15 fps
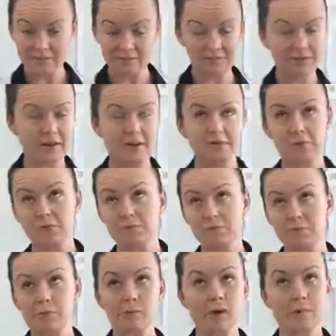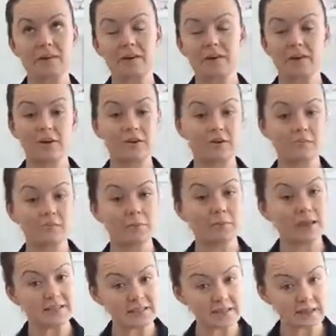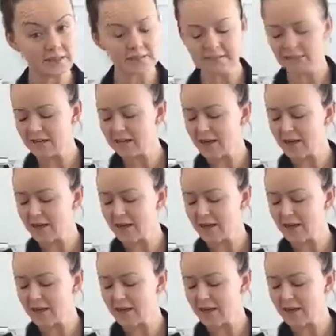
In fact, most people come in and they don't even play tennis,